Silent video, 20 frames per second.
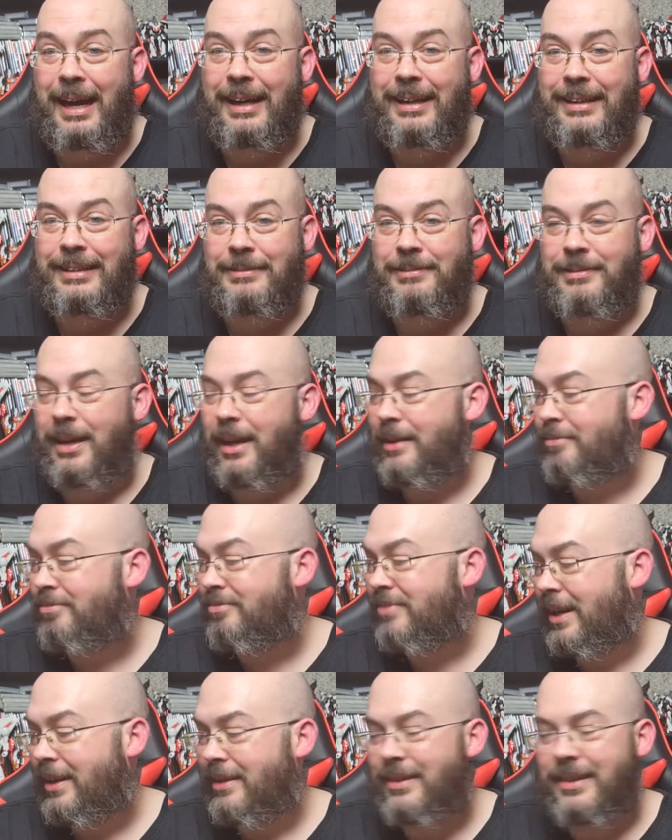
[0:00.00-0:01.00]
I
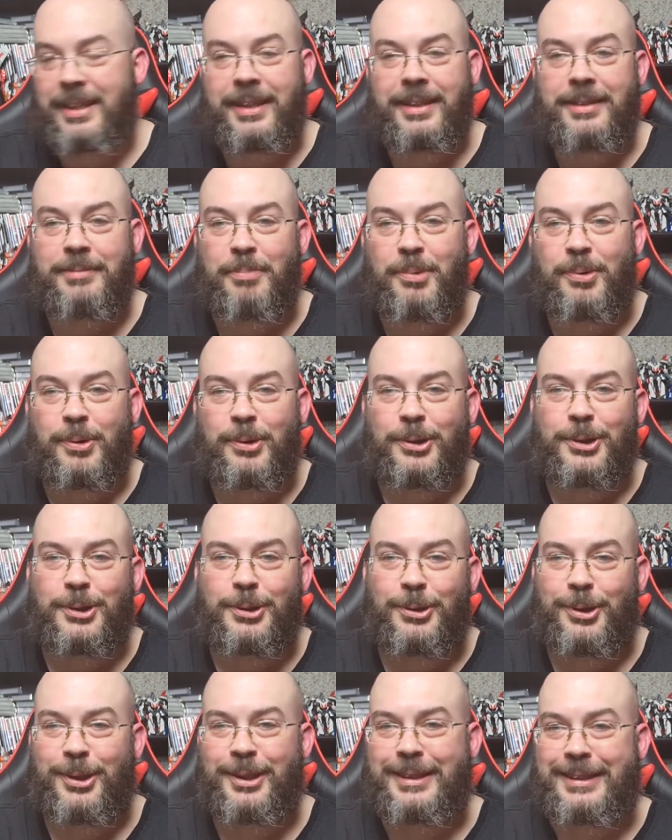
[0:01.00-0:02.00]
need more
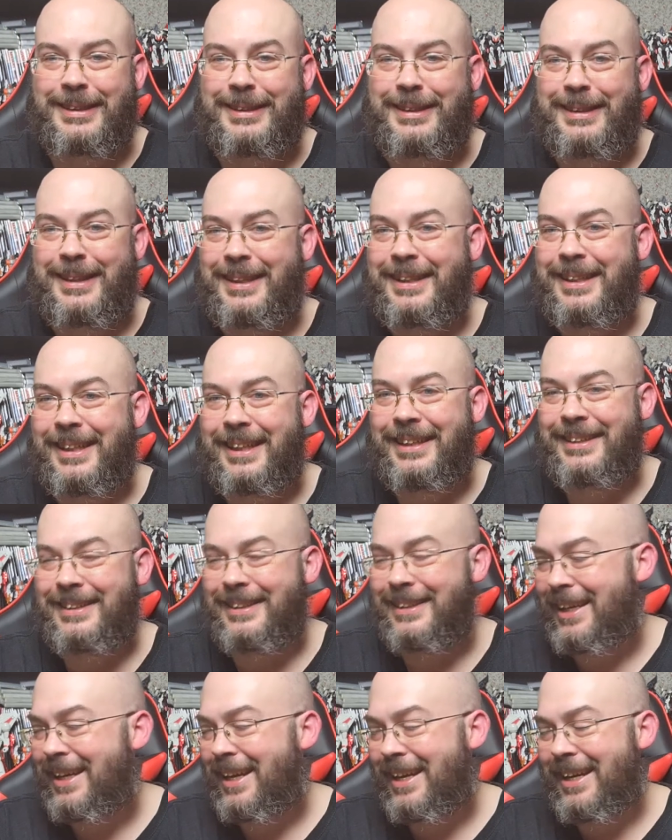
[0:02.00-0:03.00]
assurance than
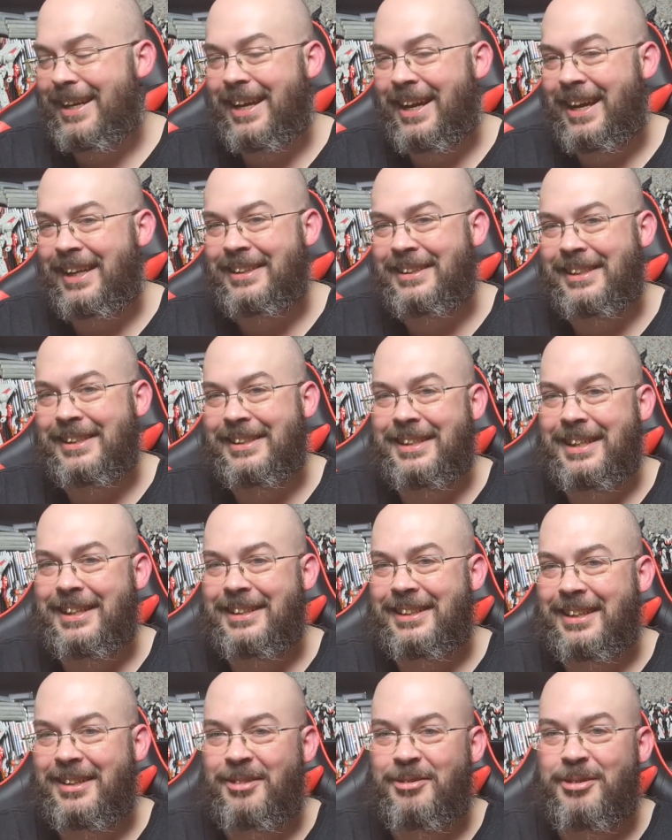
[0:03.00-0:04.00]
this. Yes, it
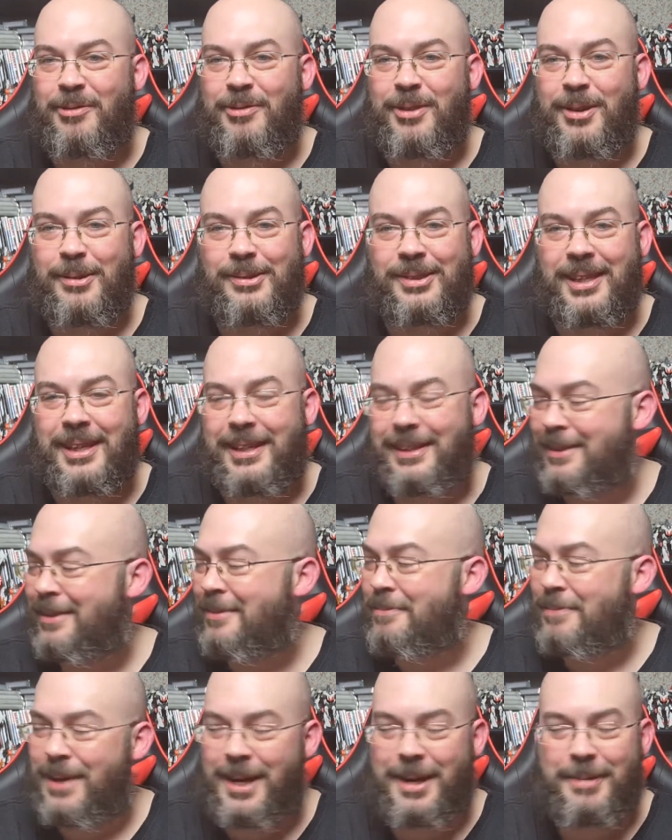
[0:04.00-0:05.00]
says in the reviews that it's
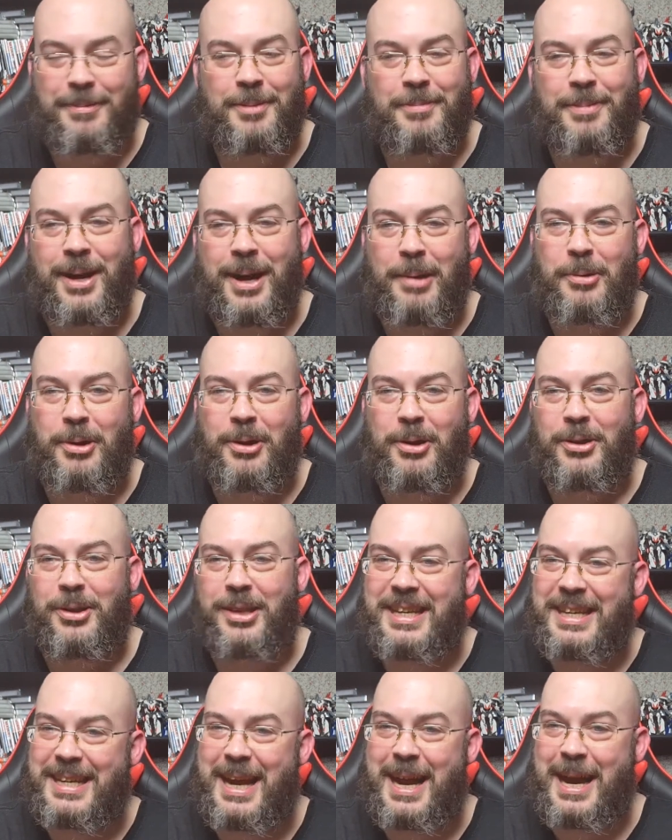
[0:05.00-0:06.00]
compatible, but I want it on the
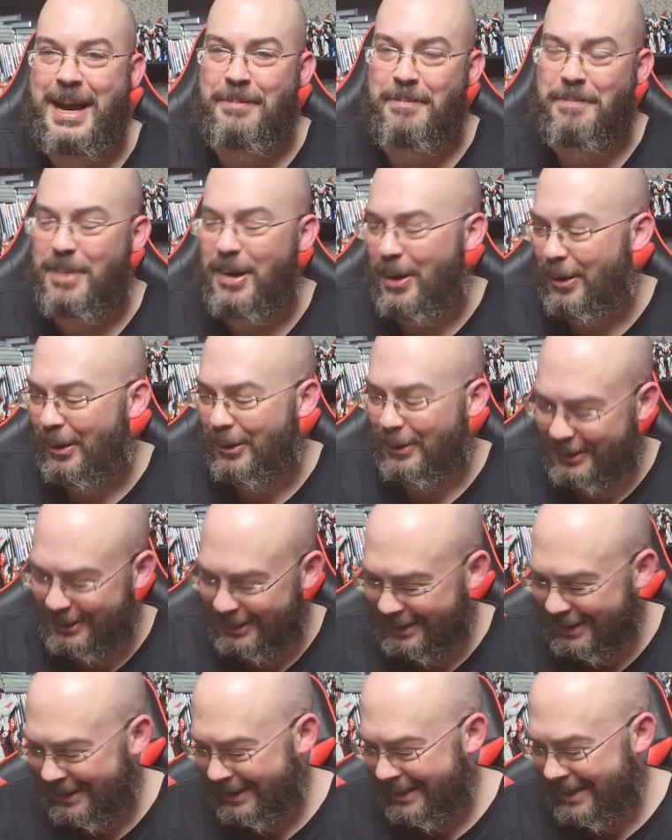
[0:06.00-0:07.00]
damn
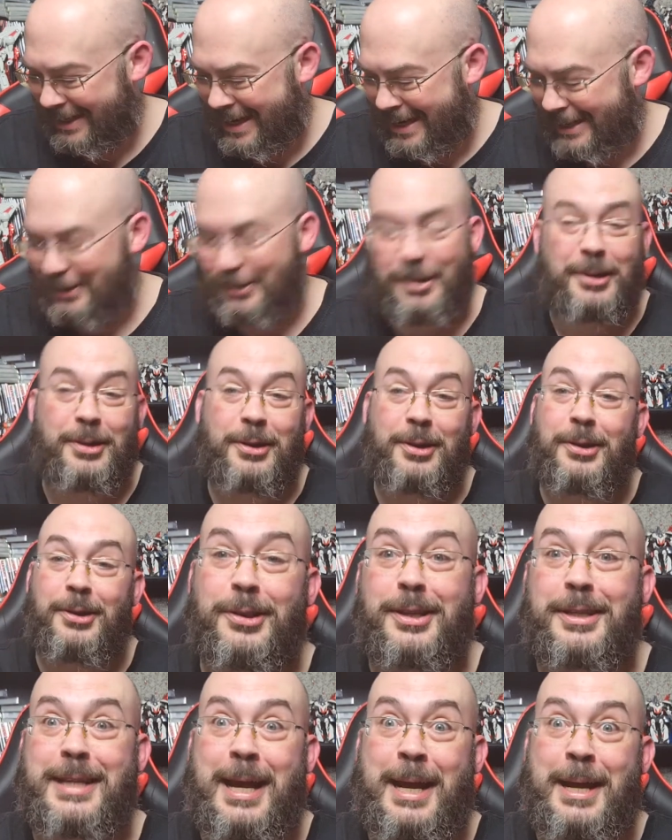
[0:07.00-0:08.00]
box, so I got
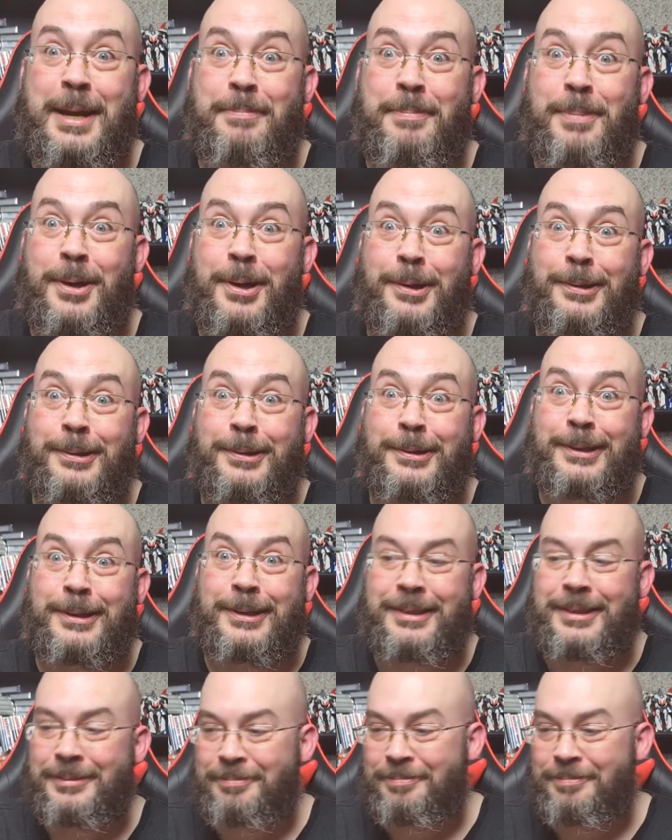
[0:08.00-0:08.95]
the damn box.